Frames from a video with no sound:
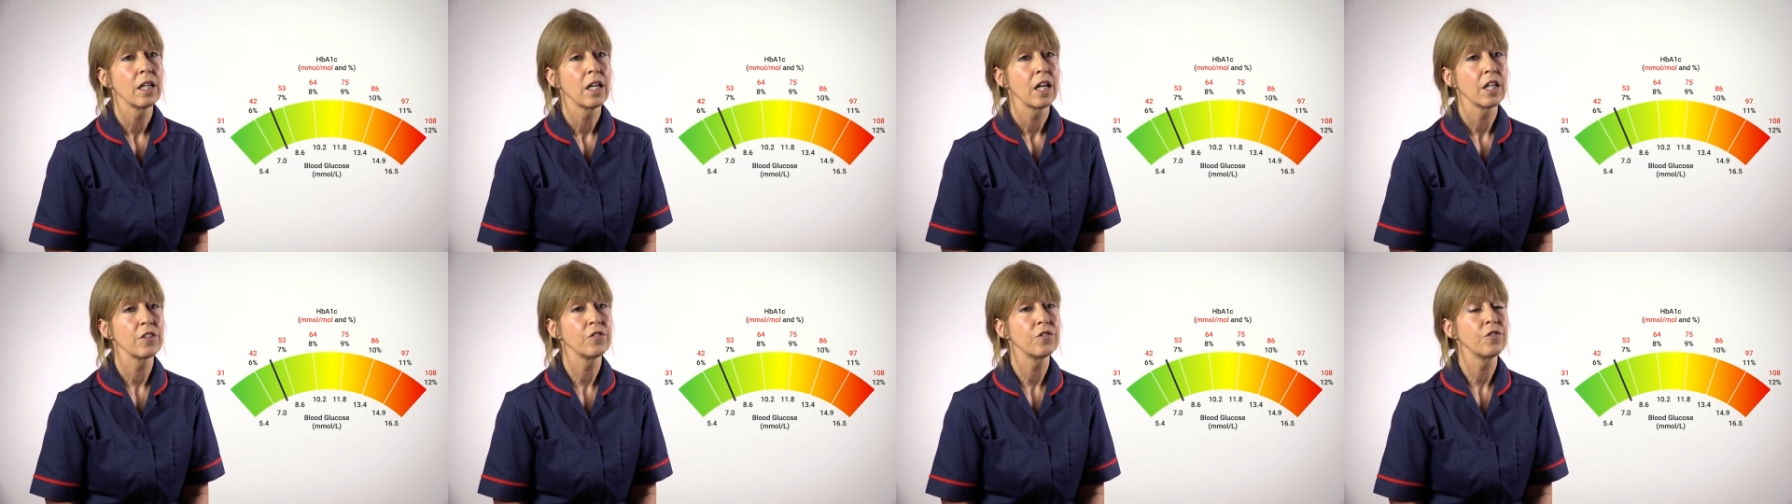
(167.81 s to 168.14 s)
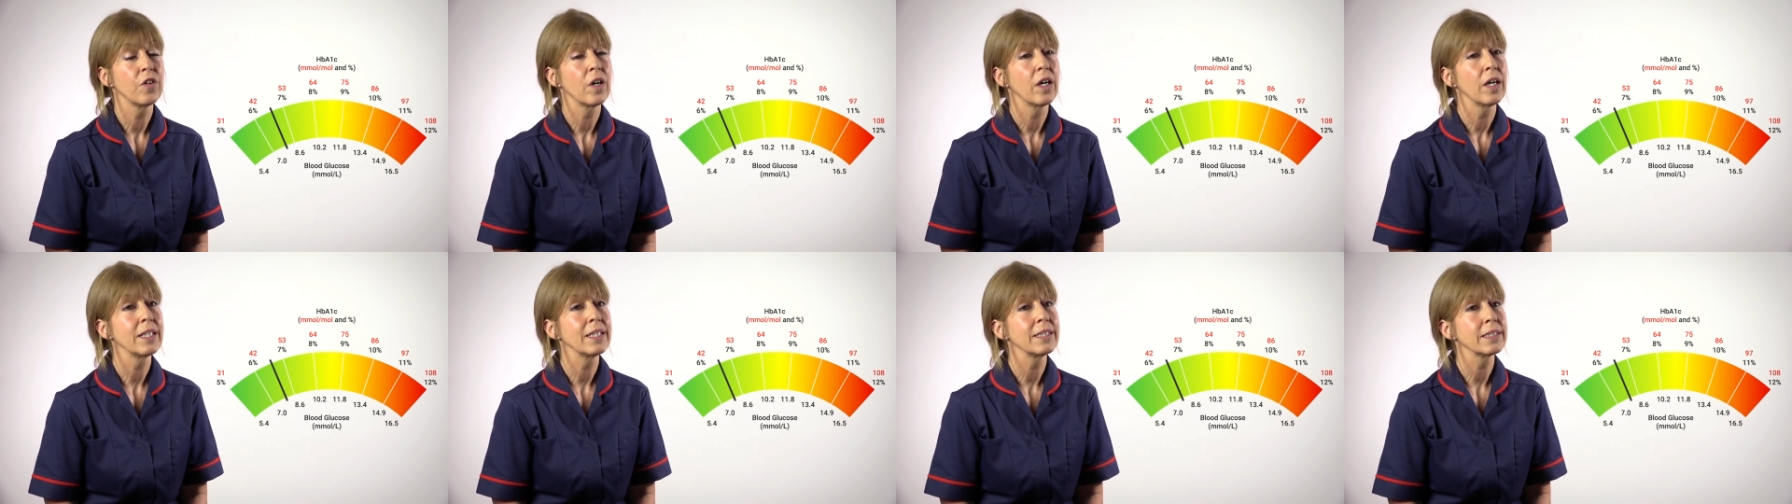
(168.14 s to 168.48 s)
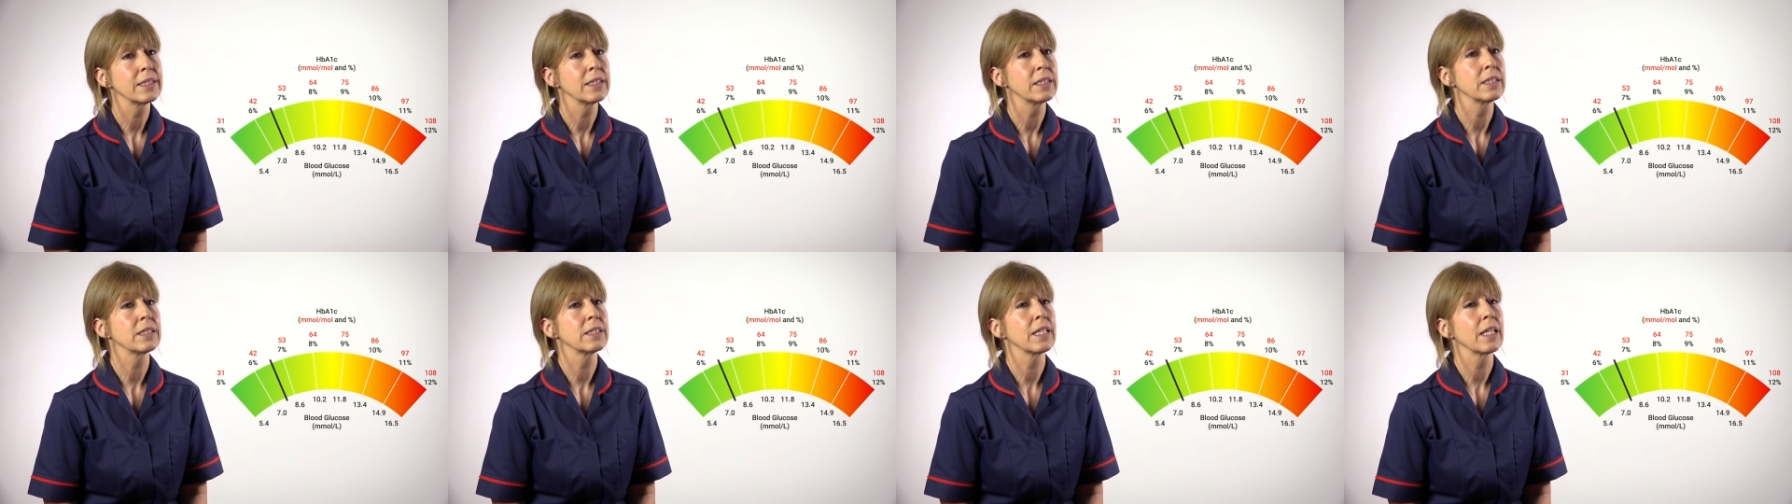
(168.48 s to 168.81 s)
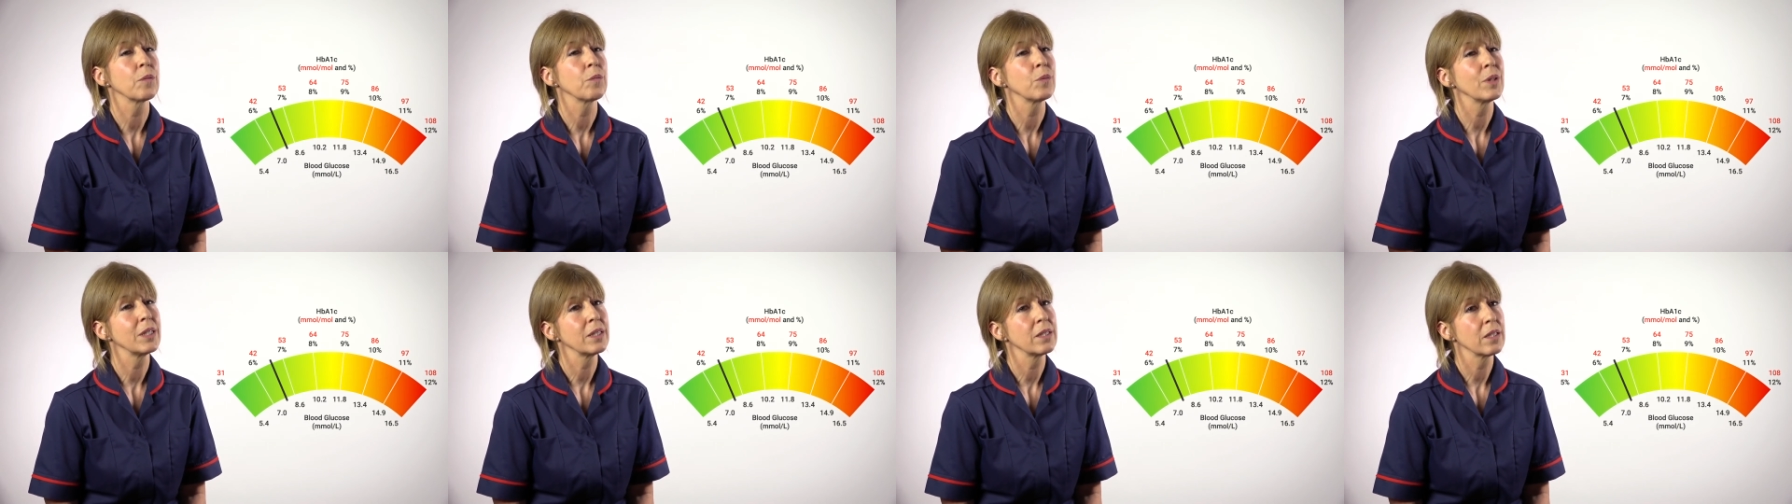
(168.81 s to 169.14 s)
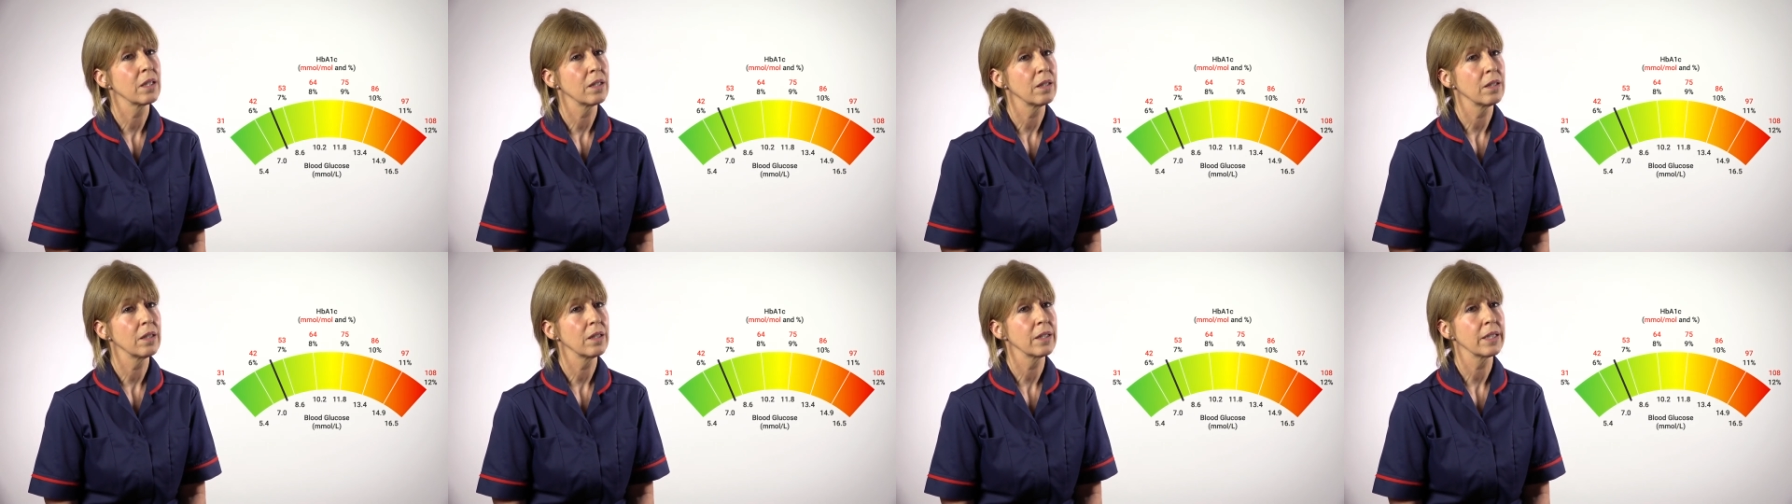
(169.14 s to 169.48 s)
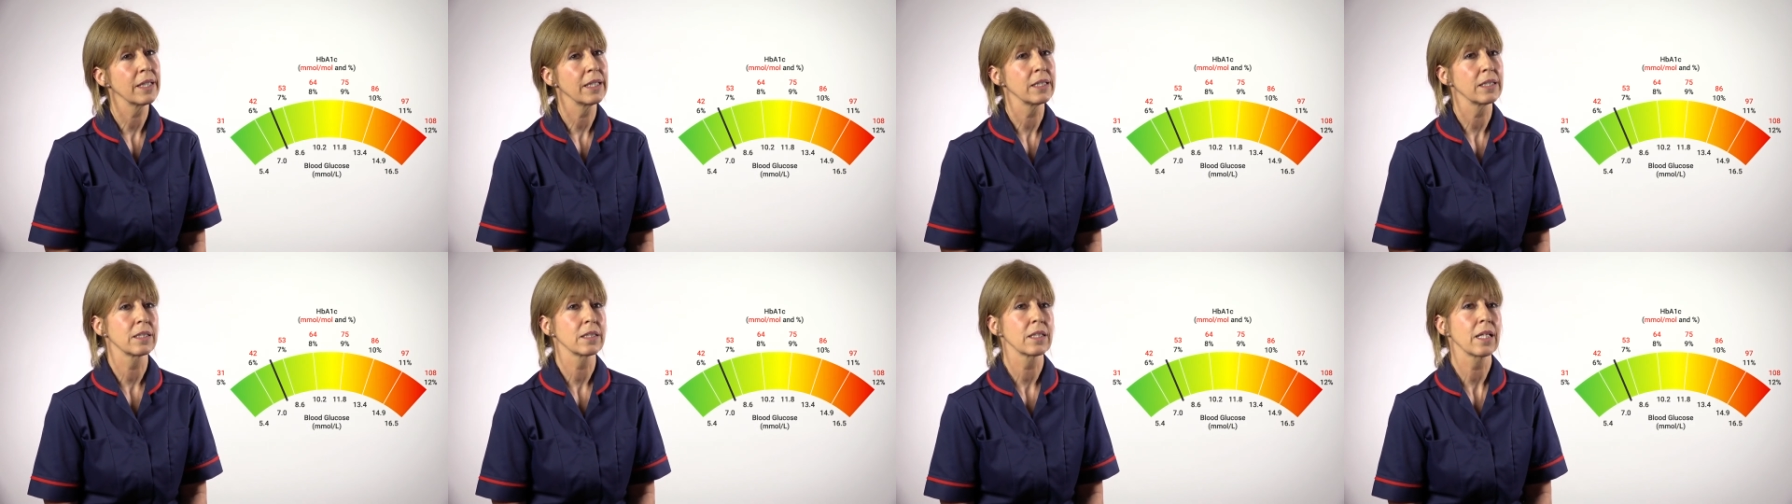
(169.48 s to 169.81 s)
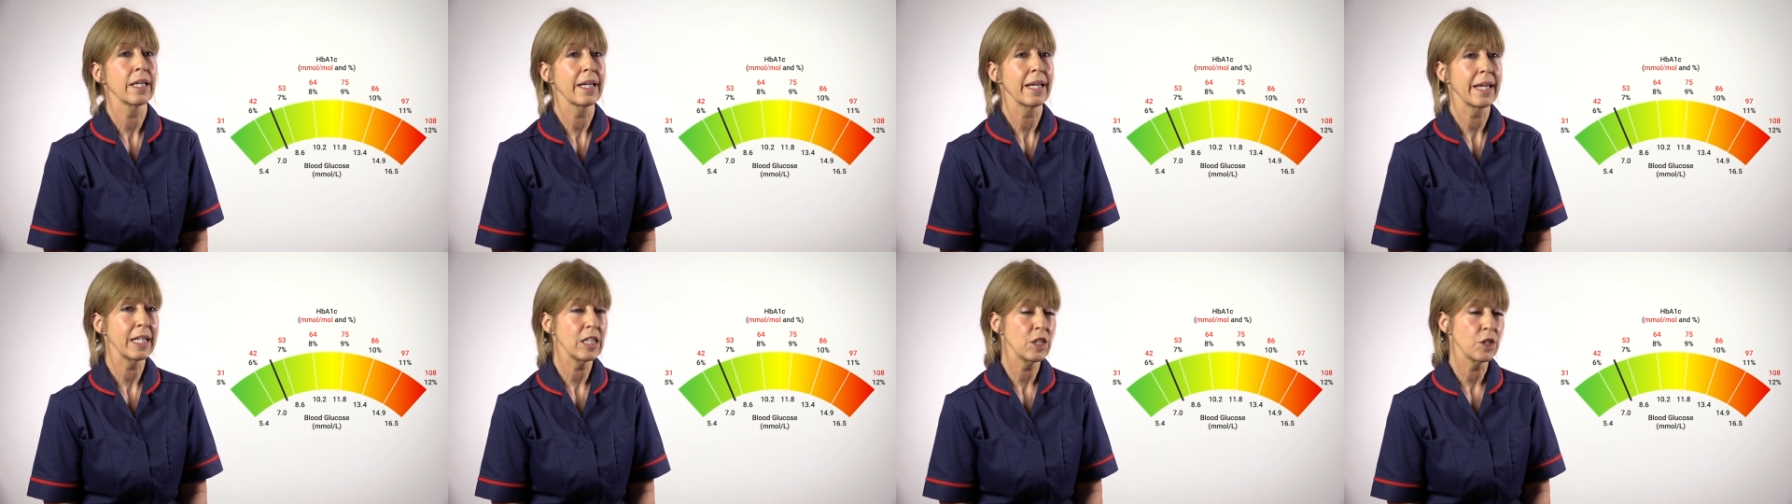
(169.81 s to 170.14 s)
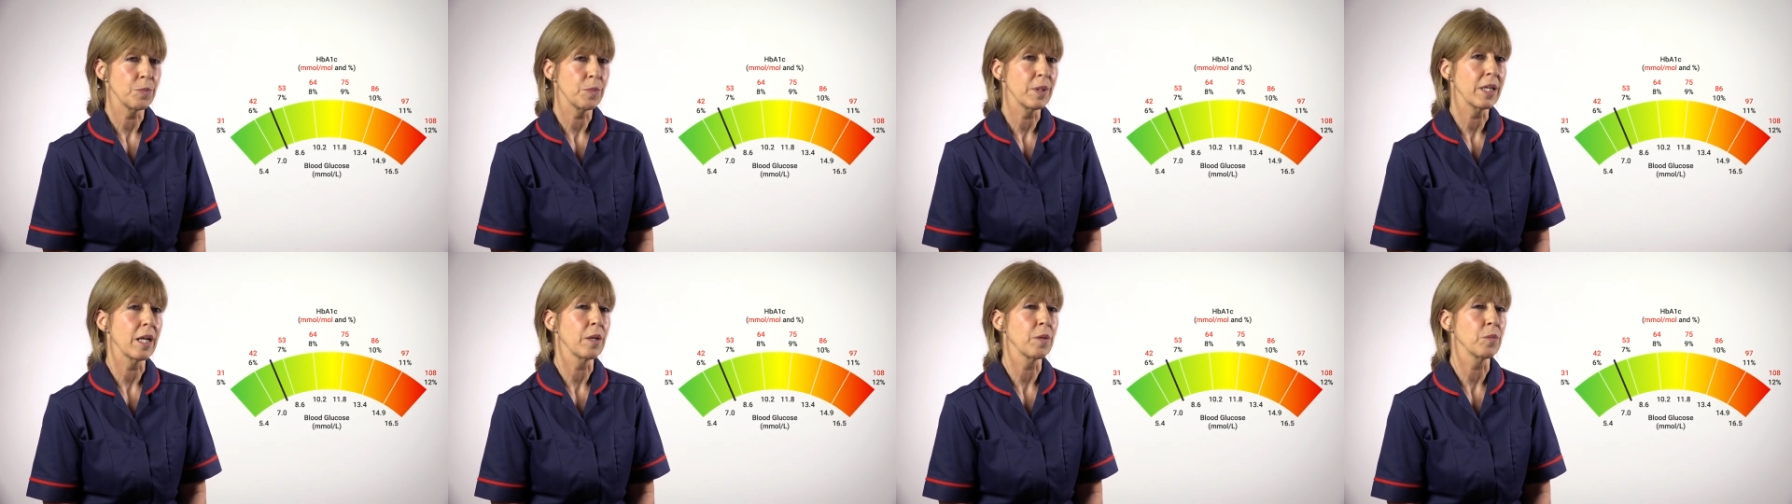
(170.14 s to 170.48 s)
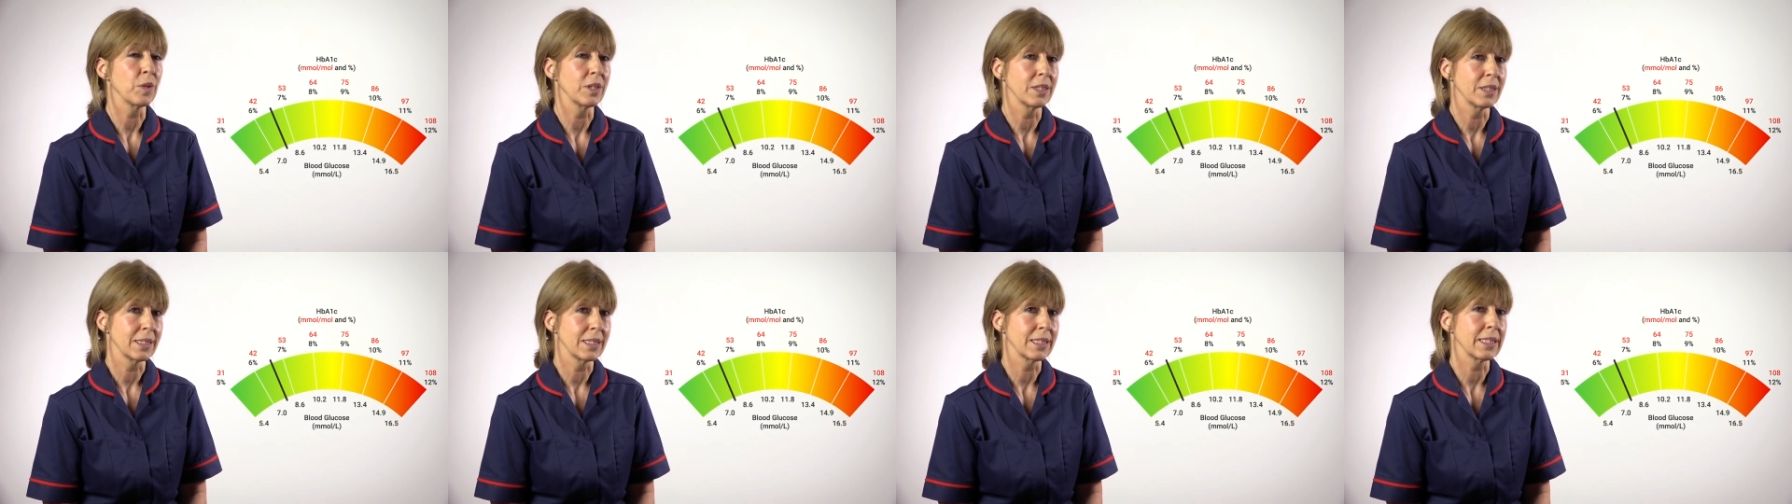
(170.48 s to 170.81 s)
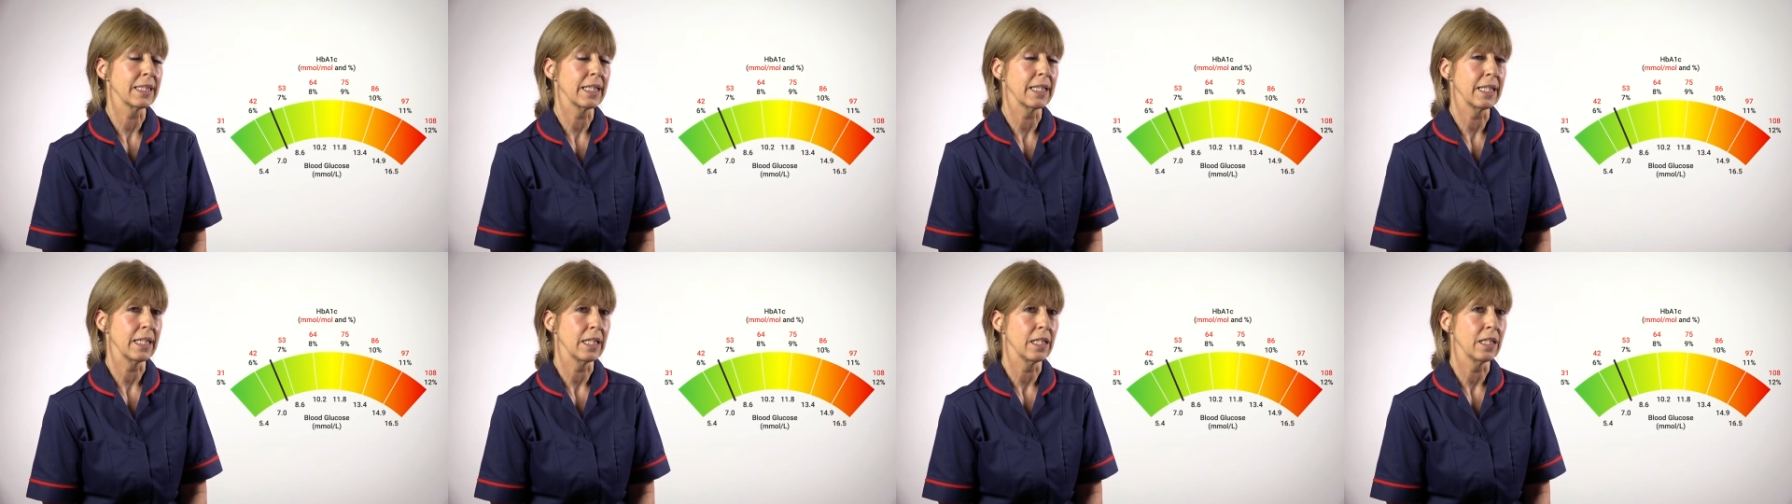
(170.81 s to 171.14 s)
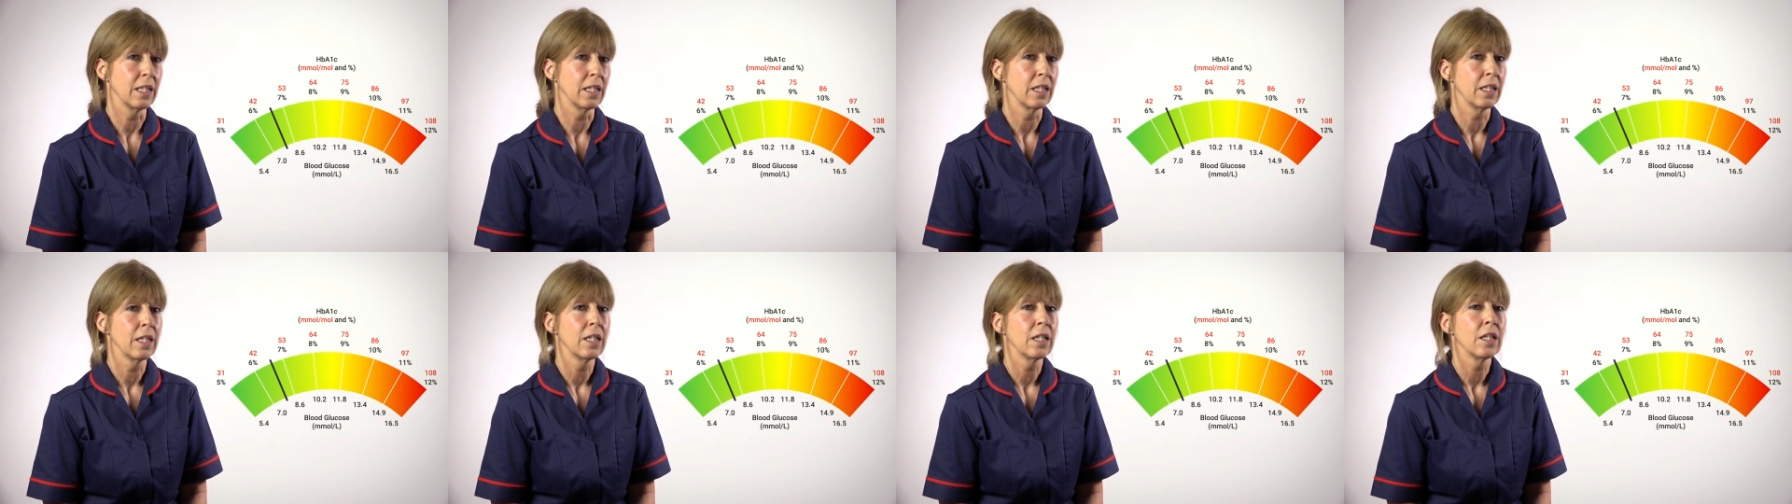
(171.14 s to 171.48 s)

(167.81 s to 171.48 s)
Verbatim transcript: advises that we target a HbA1c